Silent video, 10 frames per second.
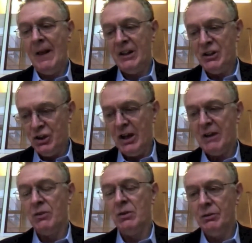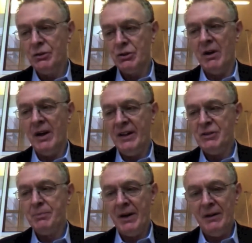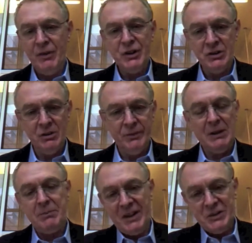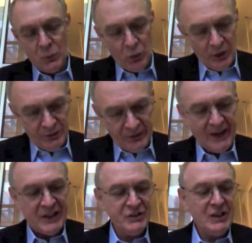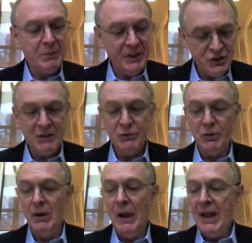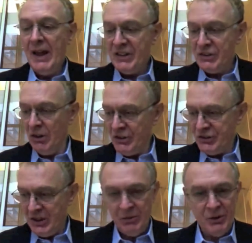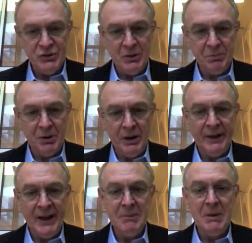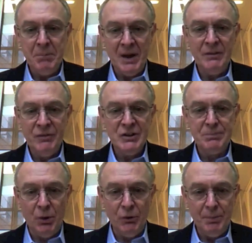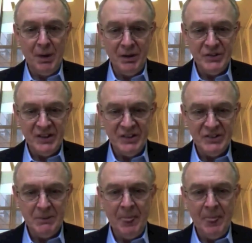In general, trade is beneficial. We can make some qualifications on that, but in general, it's not a zero-sum game. It benefits both parties.